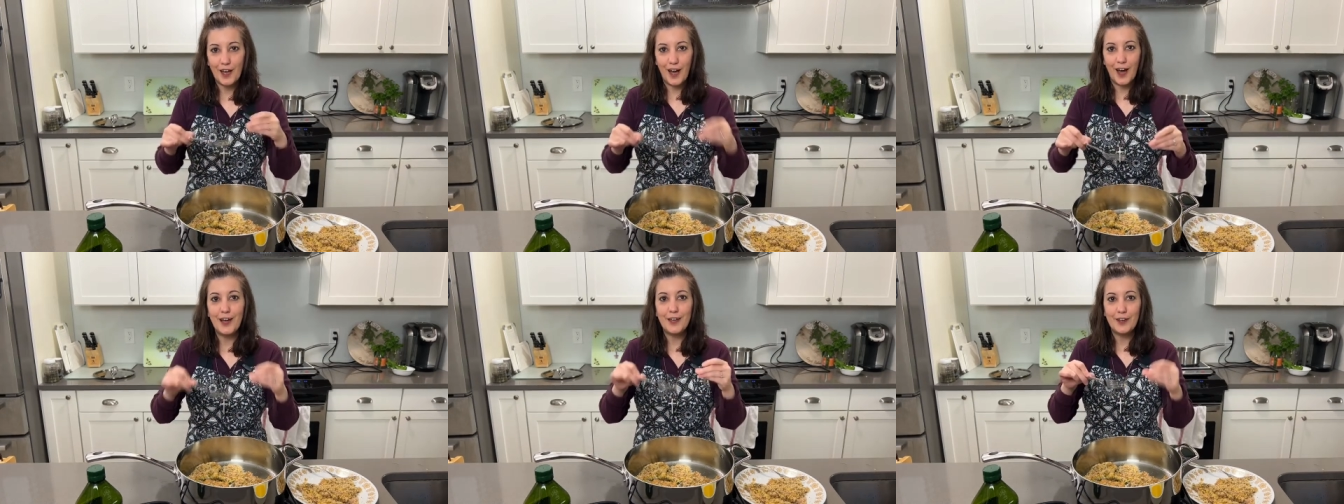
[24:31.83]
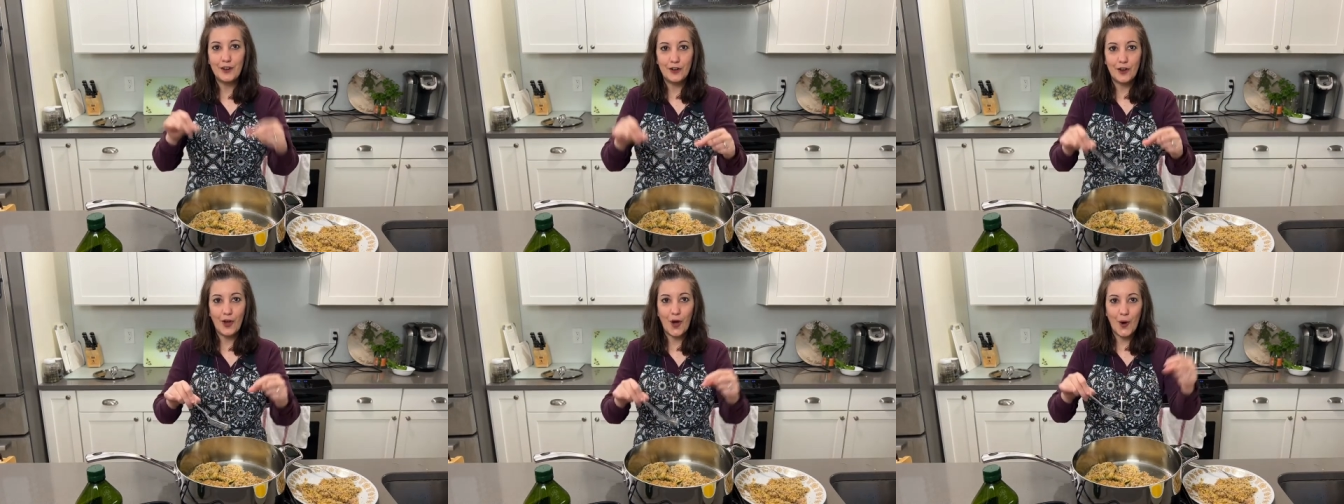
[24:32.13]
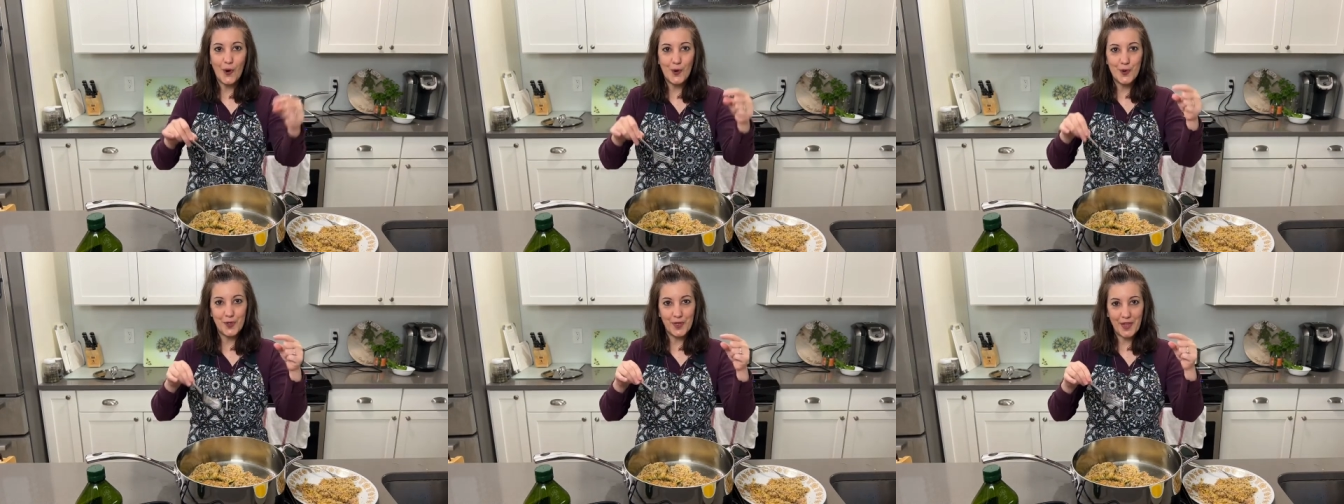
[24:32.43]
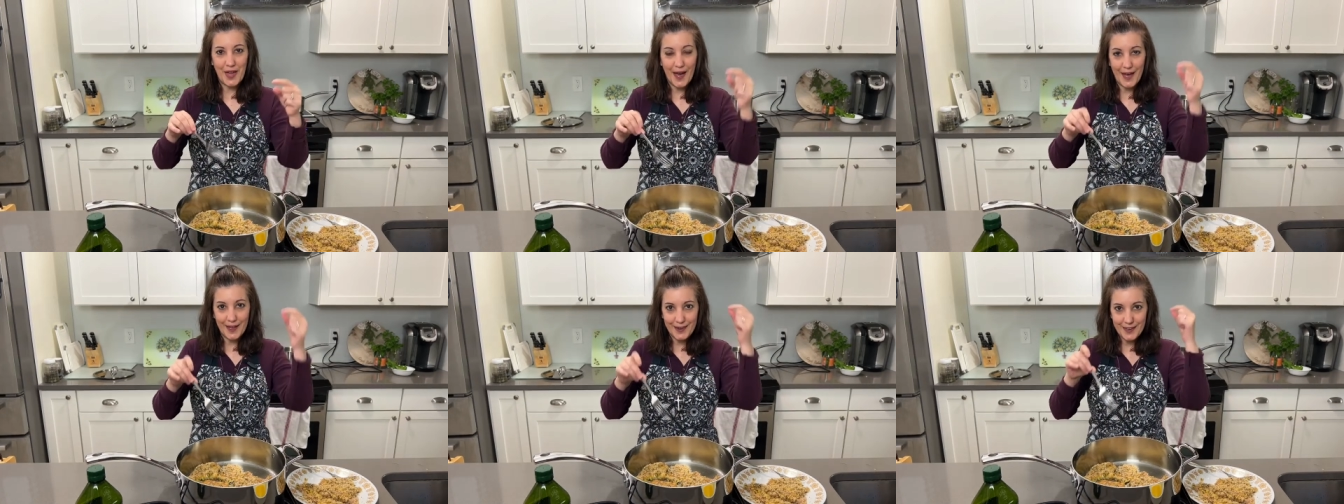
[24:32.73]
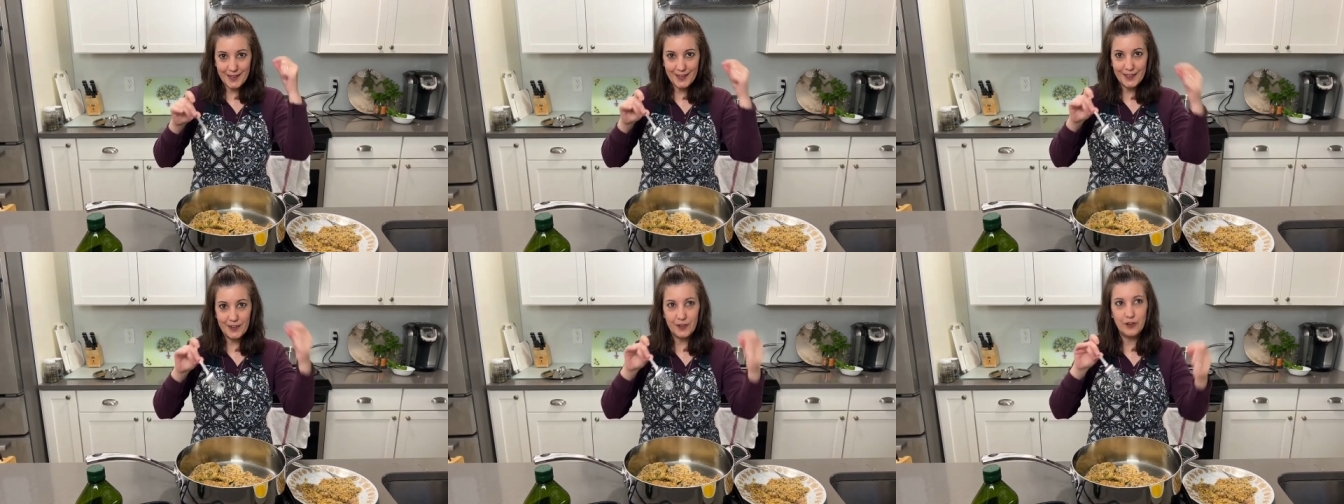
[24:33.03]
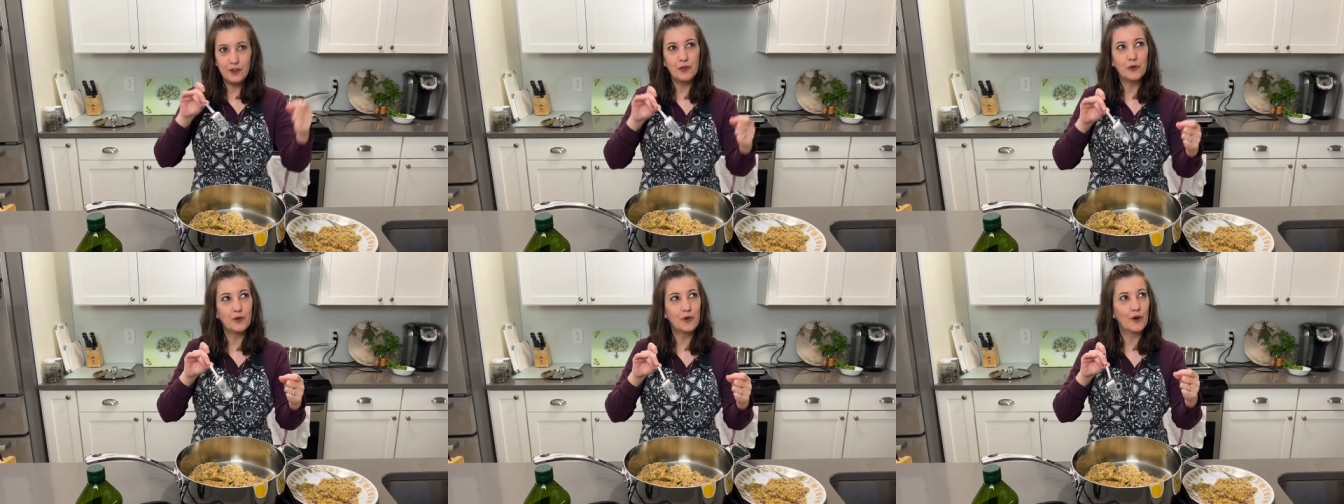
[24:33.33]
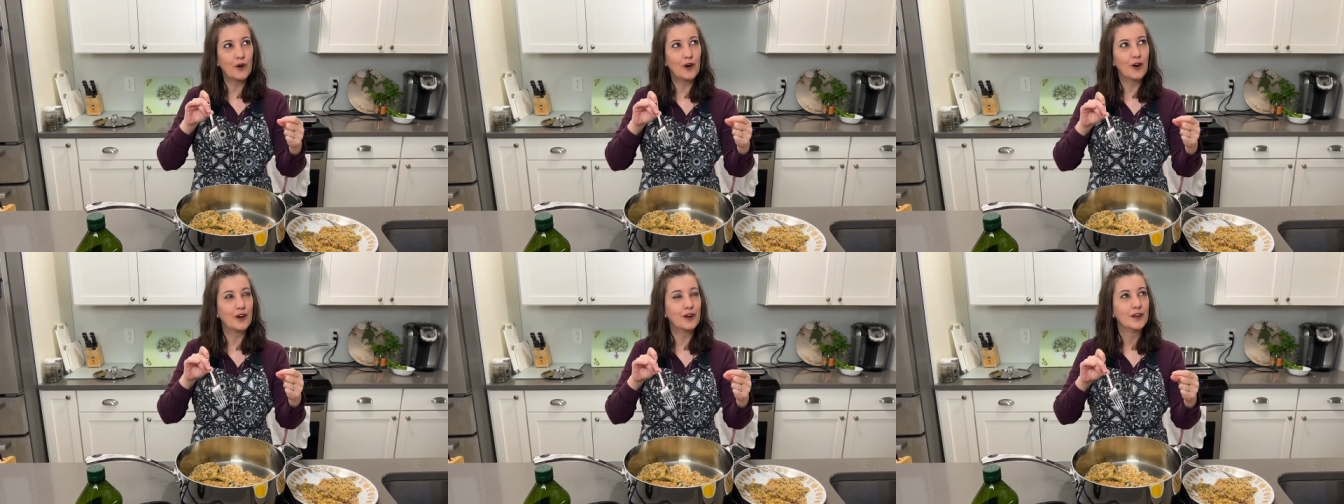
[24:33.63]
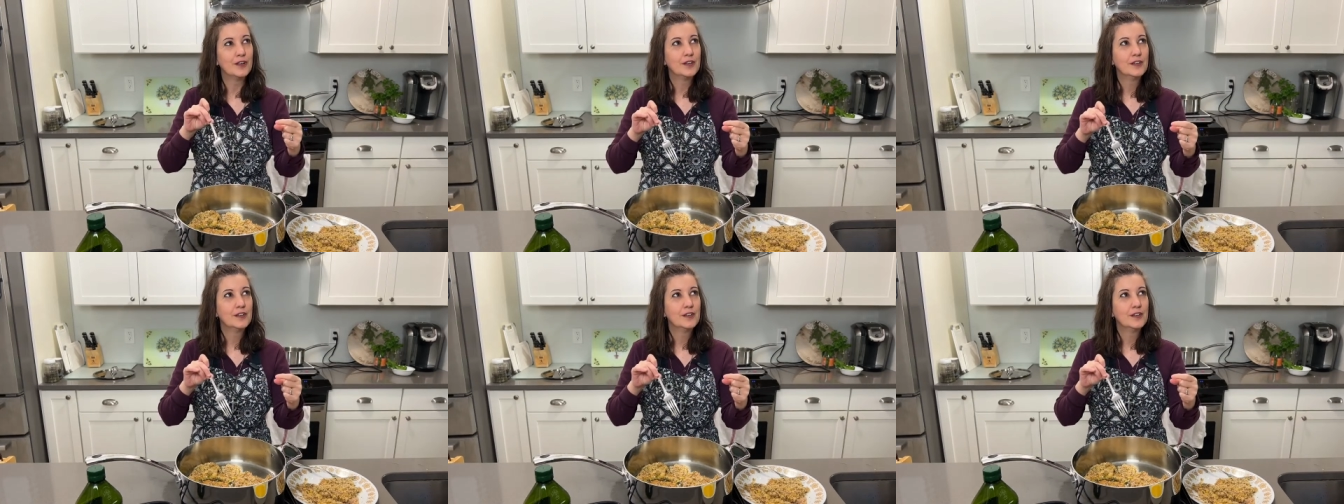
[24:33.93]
I know that in your